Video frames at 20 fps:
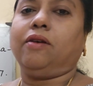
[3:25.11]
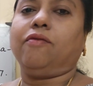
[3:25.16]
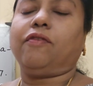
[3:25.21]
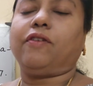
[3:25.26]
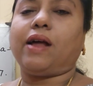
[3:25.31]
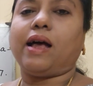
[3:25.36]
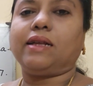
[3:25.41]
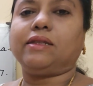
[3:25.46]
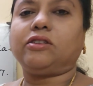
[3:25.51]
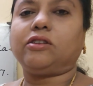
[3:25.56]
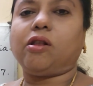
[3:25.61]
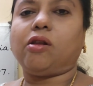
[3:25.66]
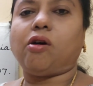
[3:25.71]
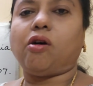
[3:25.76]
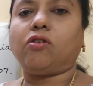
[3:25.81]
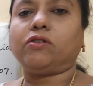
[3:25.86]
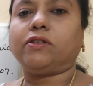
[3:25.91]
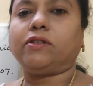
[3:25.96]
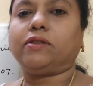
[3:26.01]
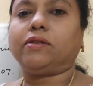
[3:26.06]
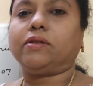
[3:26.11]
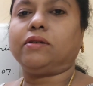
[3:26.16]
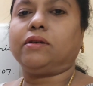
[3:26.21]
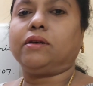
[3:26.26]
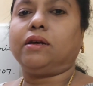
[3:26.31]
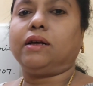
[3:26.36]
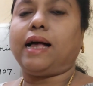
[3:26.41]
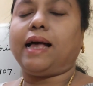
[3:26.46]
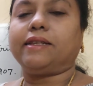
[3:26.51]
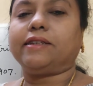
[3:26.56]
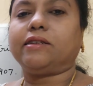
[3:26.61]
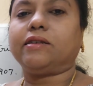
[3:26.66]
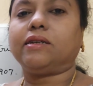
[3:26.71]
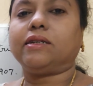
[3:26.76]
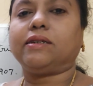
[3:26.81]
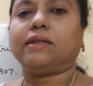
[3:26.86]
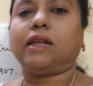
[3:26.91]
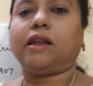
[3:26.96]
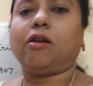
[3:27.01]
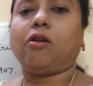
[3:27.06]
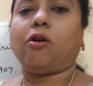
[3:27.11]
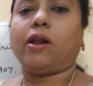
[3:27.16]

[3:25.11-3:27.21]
France lost Alsace and